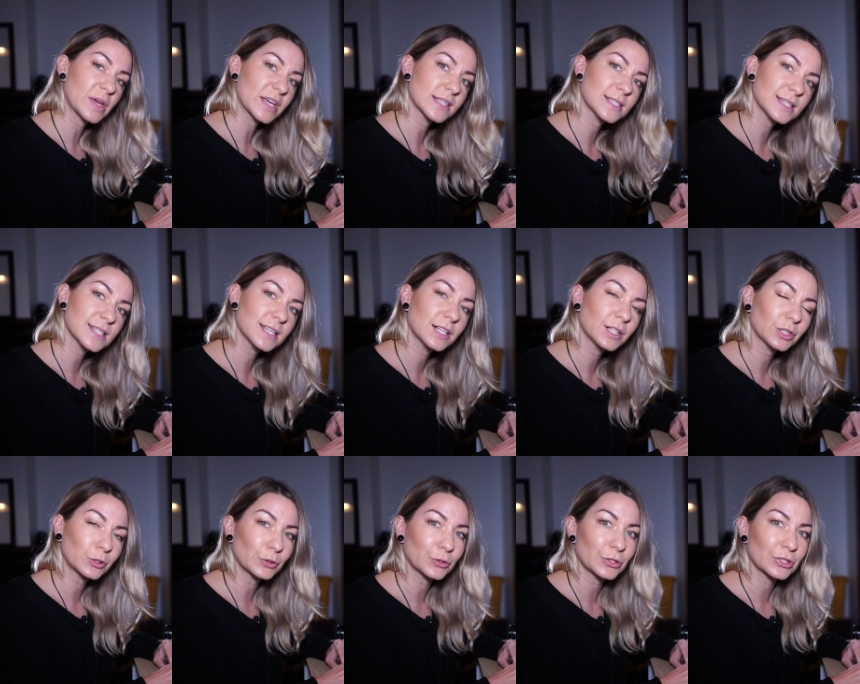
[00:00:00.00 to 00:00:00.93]
best
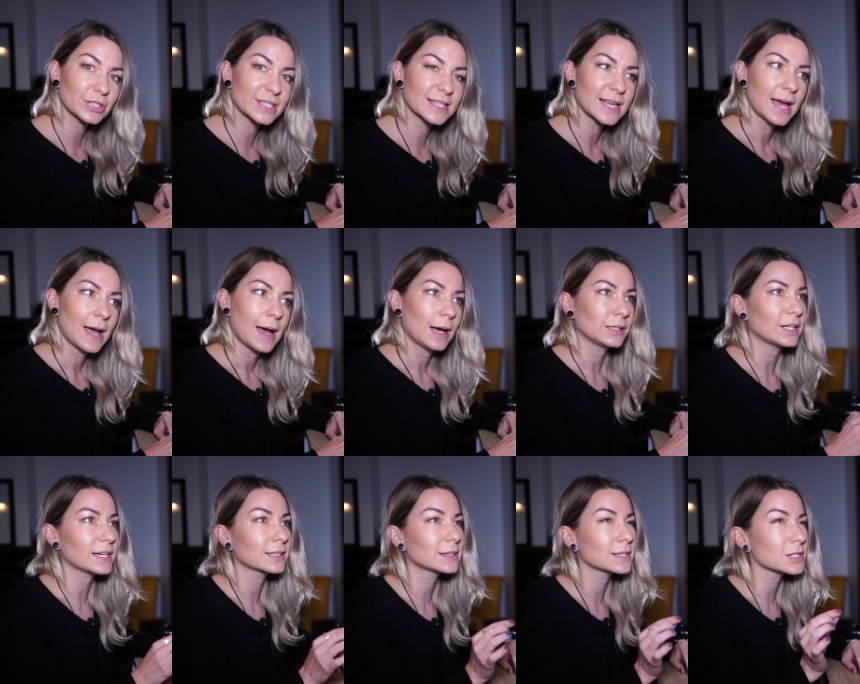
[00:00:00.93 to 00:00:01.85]
includes
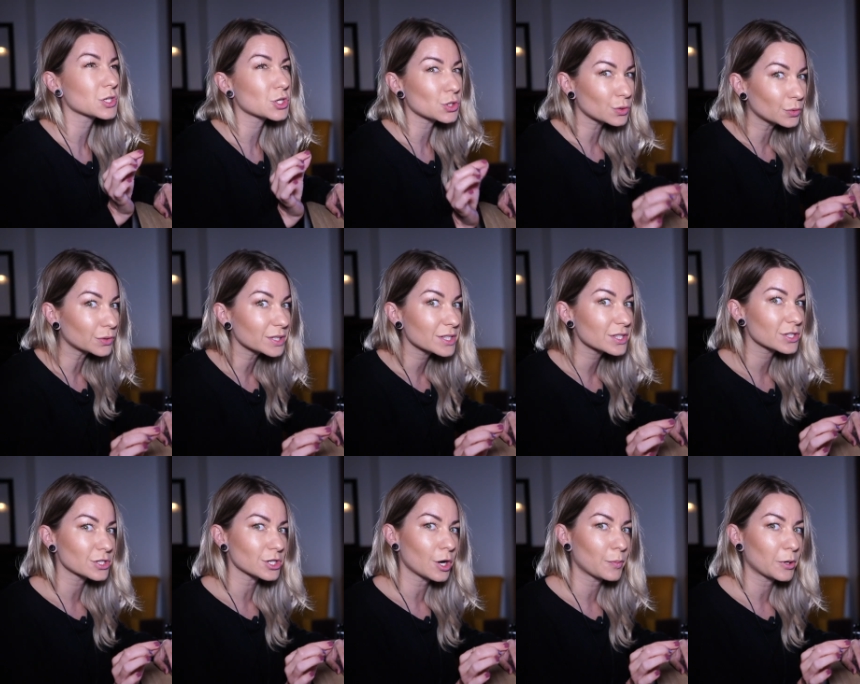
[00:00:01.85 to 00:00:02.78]
like the
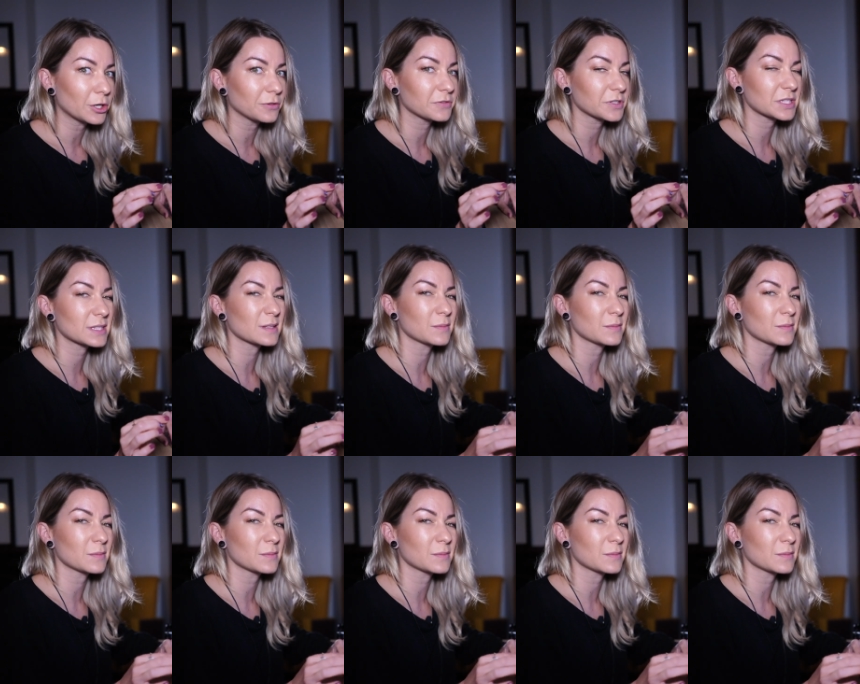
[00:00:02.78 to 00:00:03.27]
shortest stopovers,